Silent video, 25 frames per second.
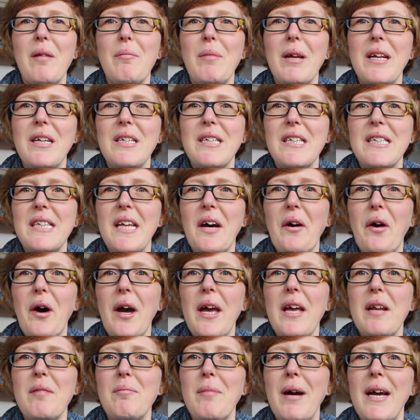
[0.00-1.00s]
I mentioned that I
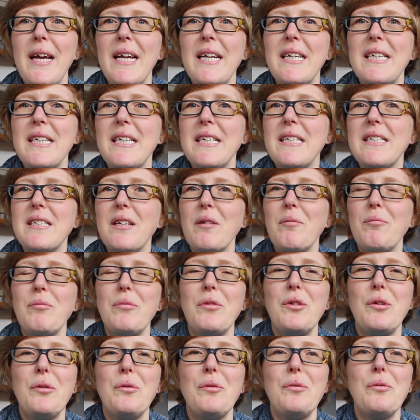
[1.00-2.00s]
had made
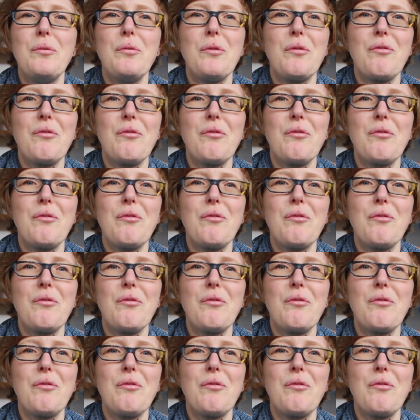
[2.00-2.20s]
some new